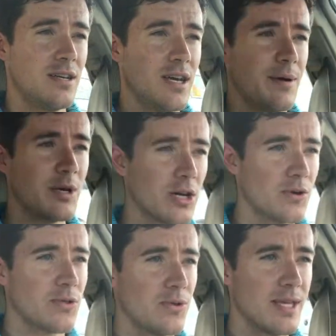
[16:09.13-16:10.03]
And I'm gonna
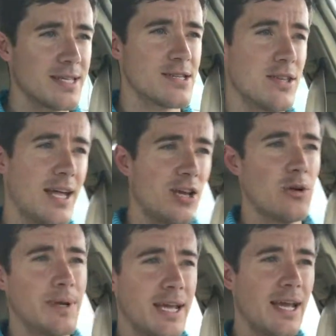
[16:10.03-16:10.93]
go through this so that
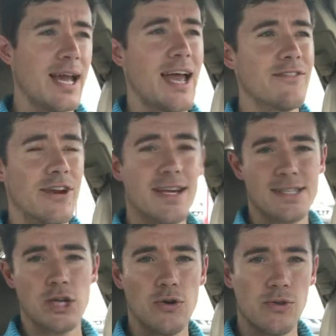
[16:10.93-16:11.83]
nobody ever has
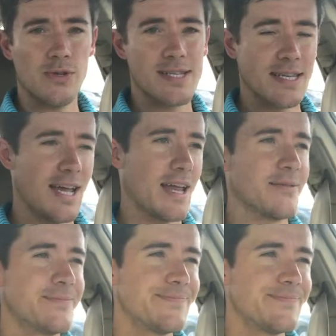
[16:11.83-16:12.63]
to go through this again.